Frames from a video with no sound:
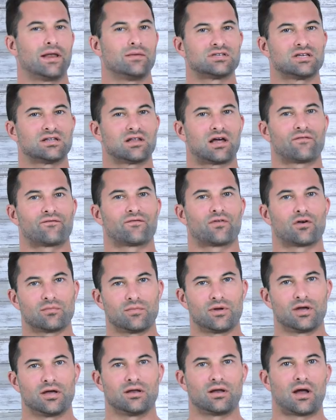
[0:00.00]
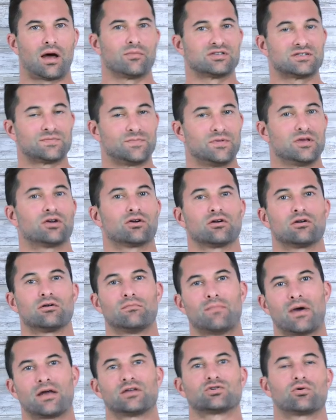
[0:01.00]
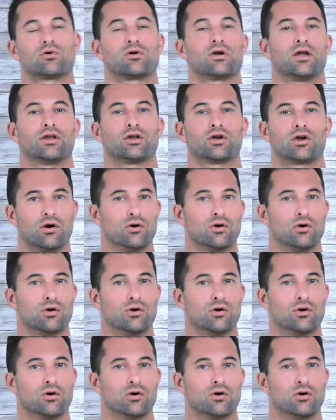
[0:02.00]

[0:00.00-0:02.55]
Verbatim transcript: My name is Ilan Ferdman. I'm a speaker, mentor, and